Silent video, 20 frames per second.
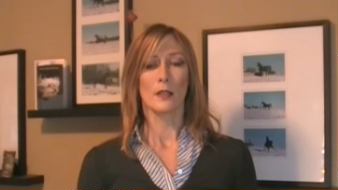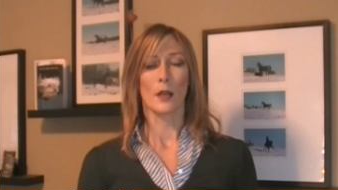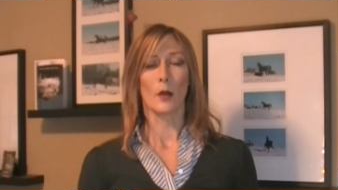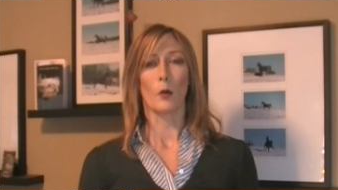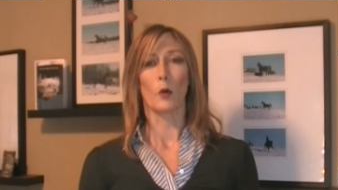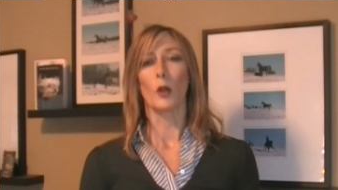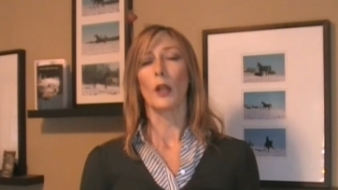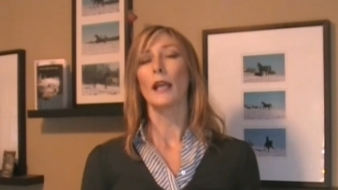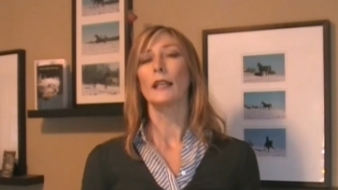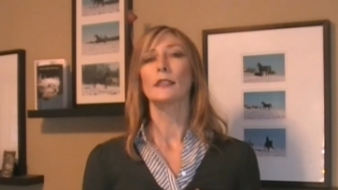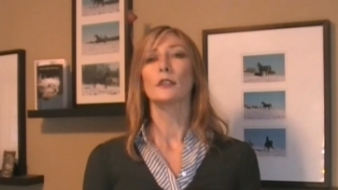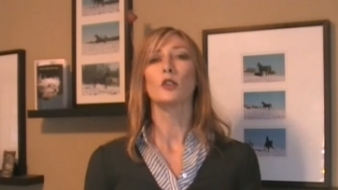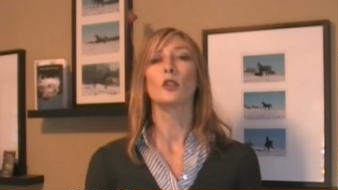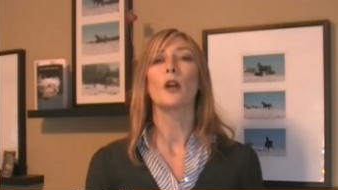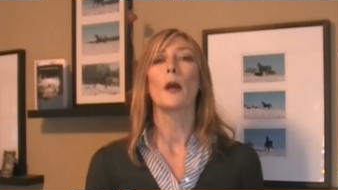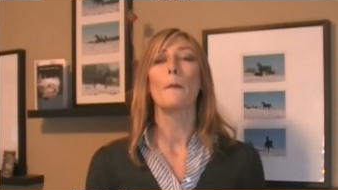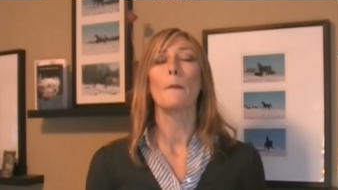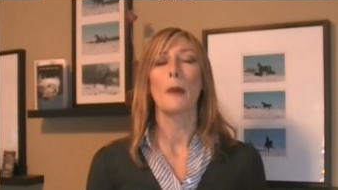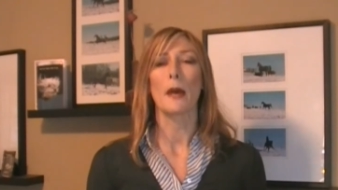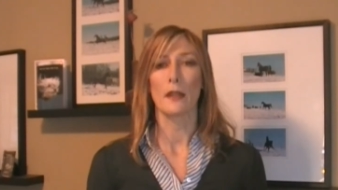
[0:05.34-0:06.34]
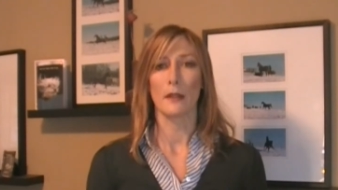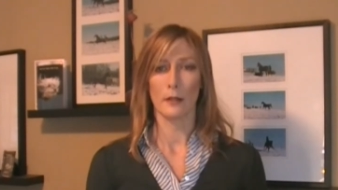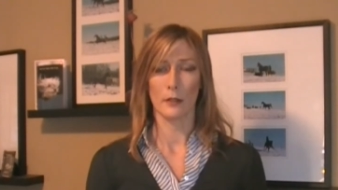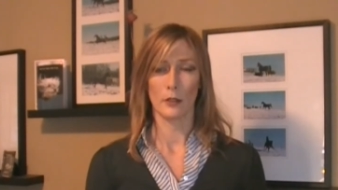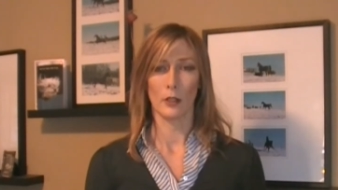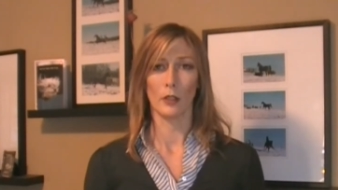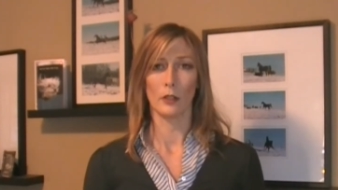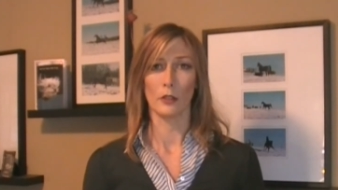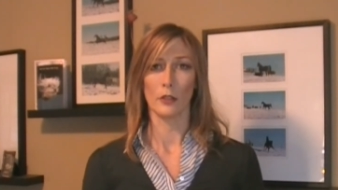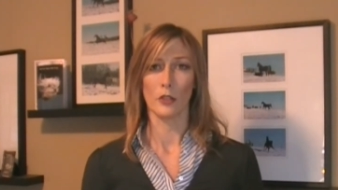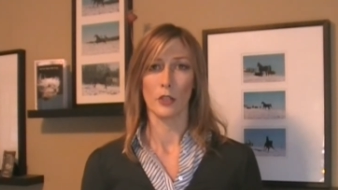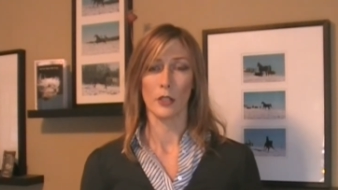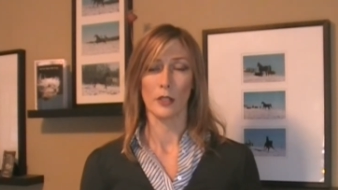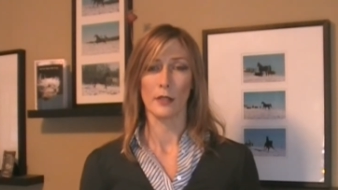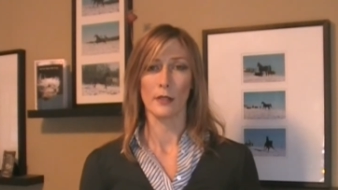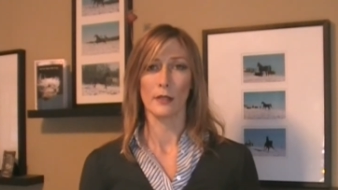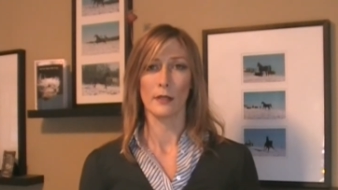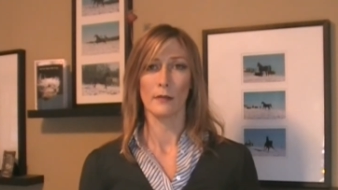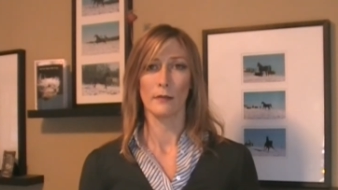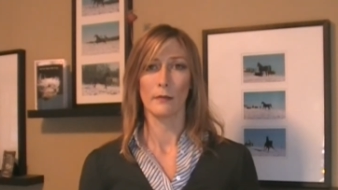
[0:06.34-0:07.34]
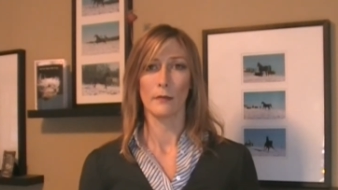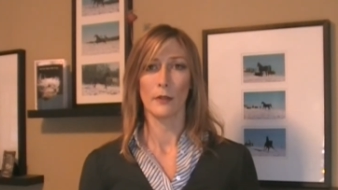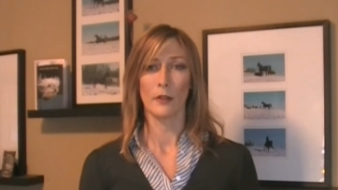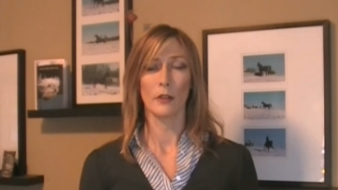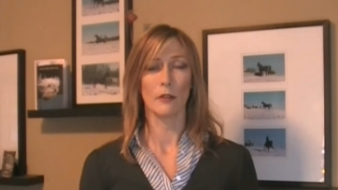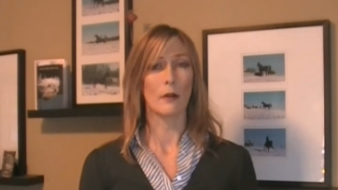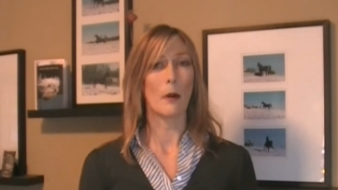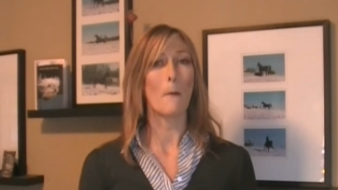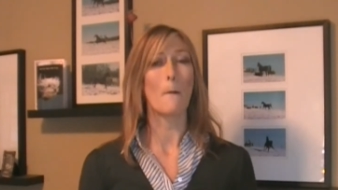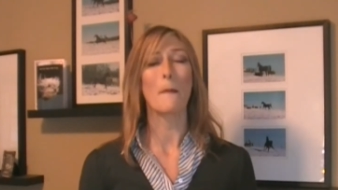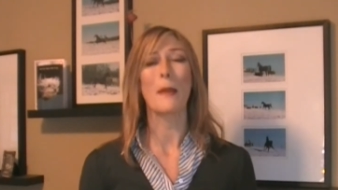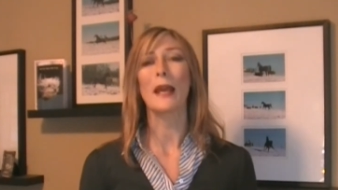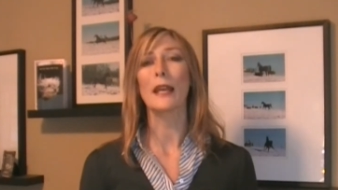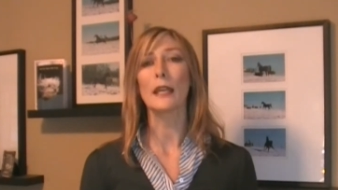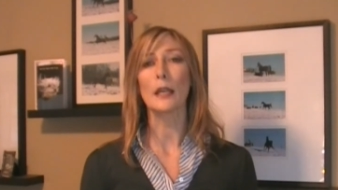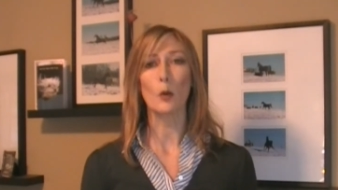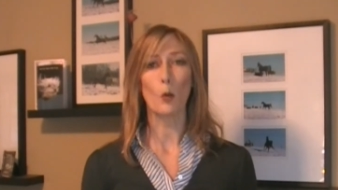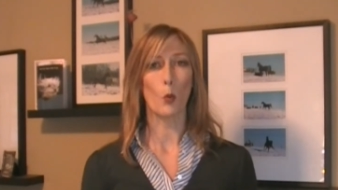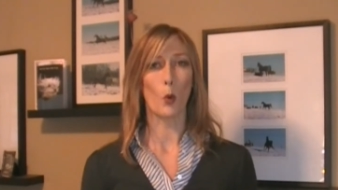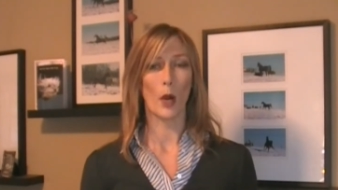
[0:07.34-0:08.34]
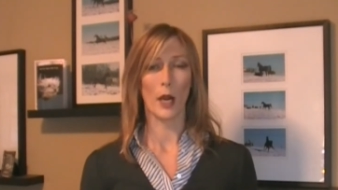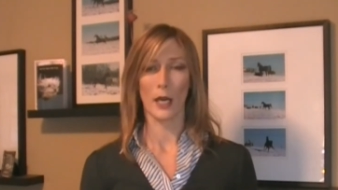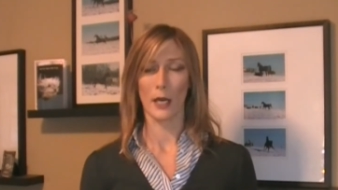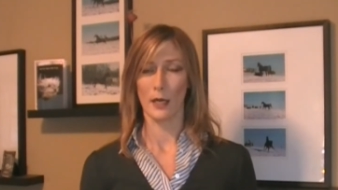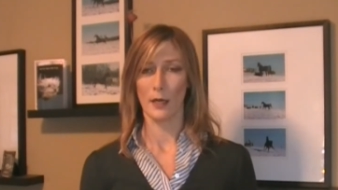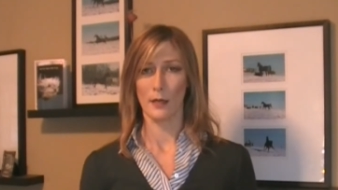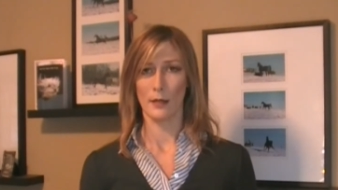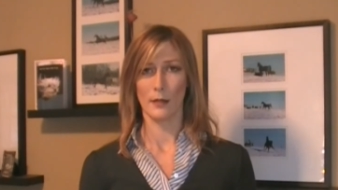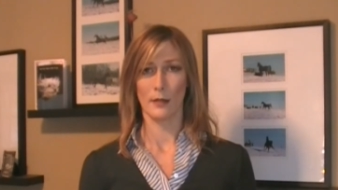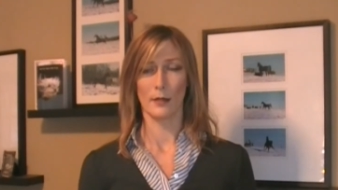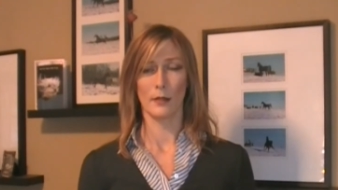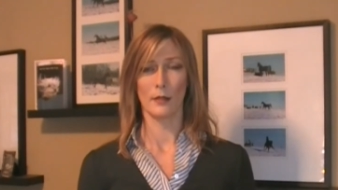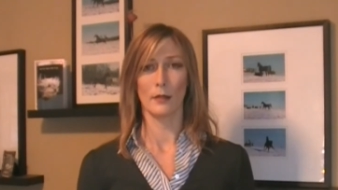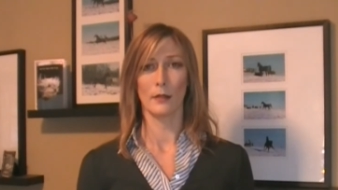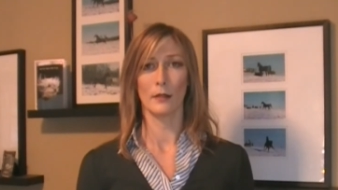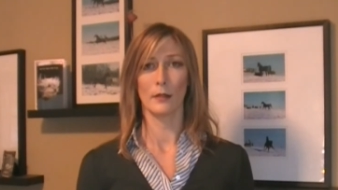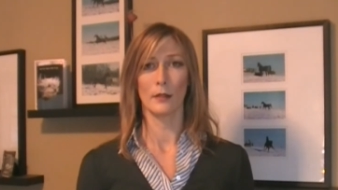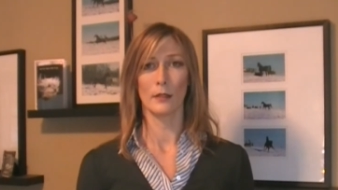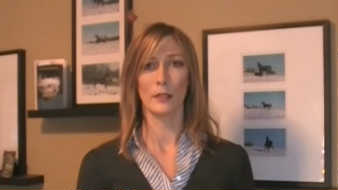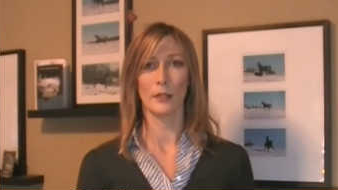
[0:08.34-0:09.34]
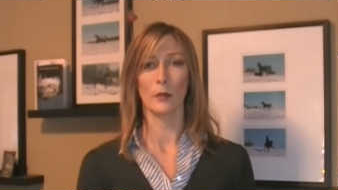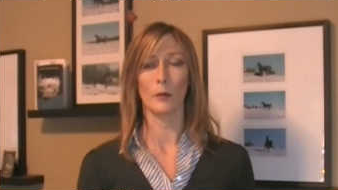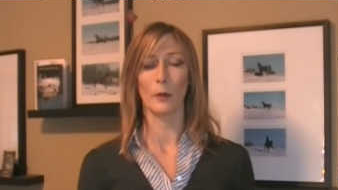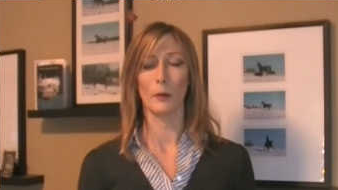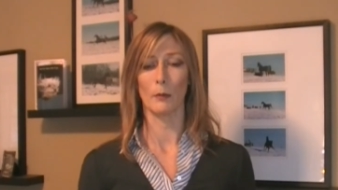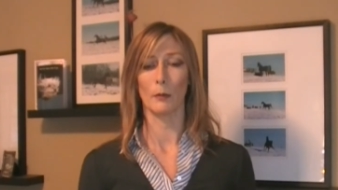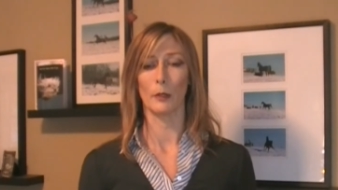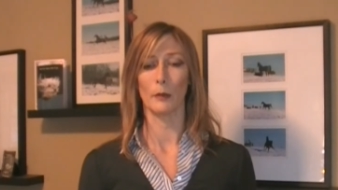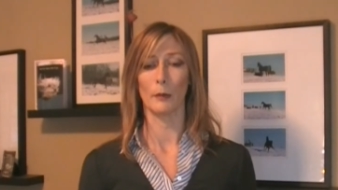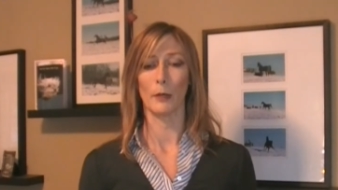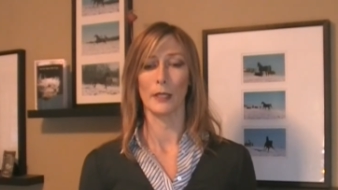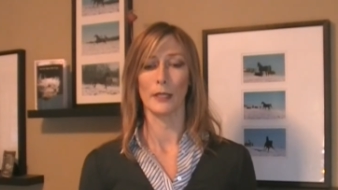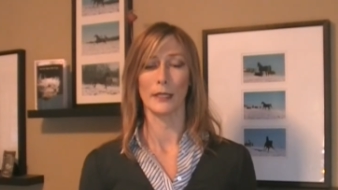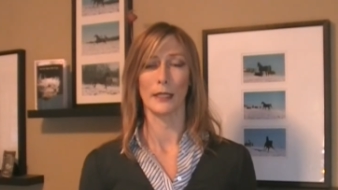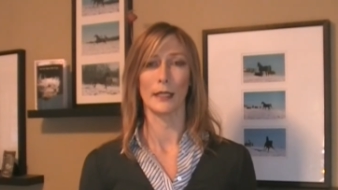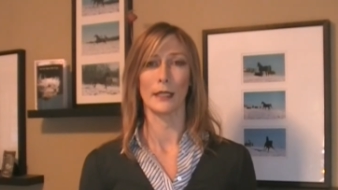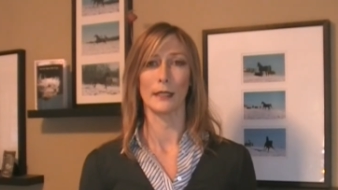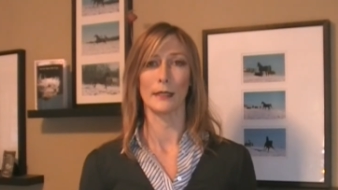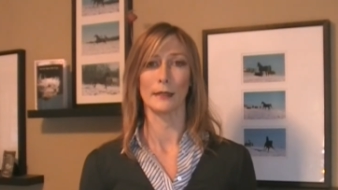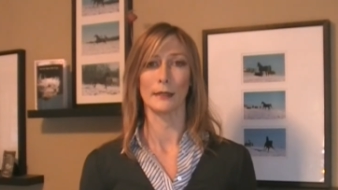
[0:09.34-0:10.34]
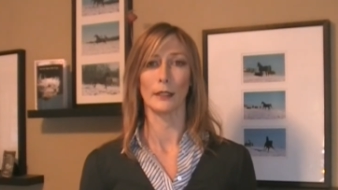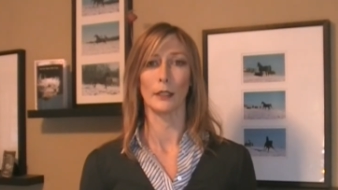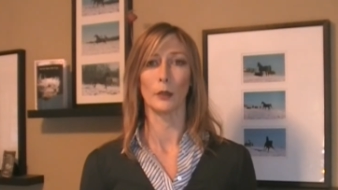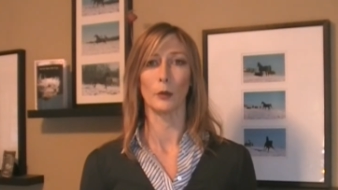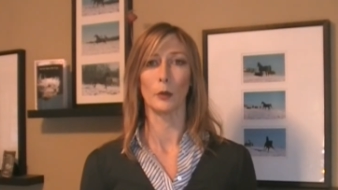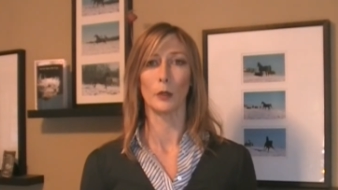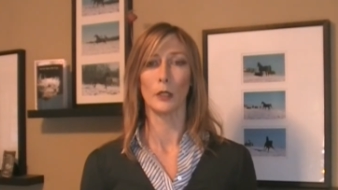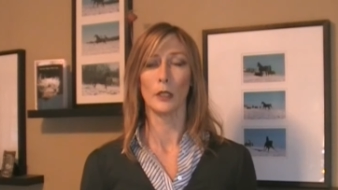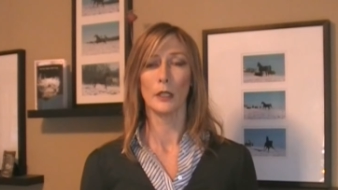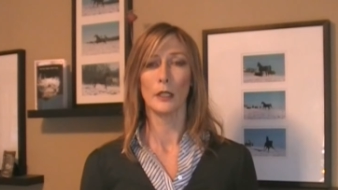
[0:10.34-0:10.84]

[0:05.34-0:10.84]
So let's look at methodologies. There are many ways to implement ISO.